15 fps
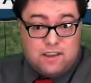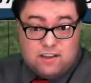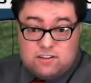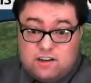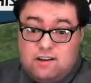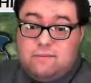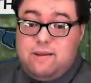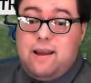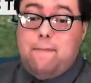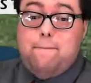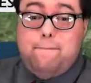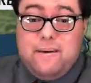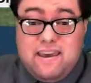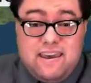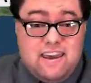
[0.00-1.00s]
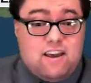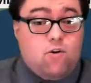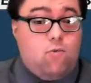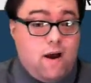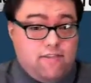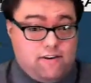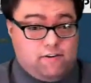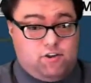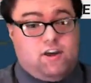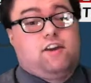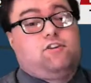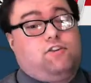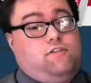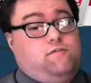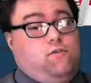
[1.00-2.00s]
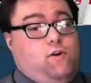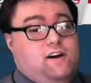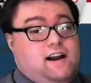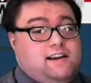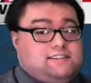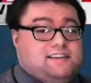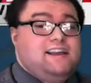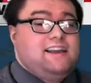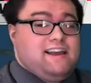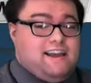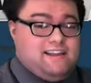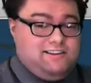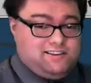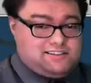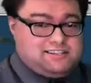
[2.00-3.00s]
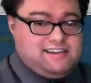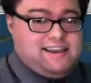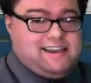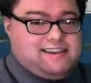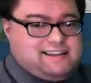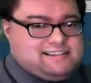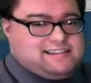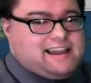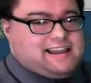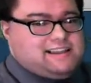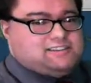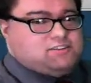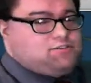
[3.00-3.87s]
is going to be a big weather changer for us, and you'll see it in a second.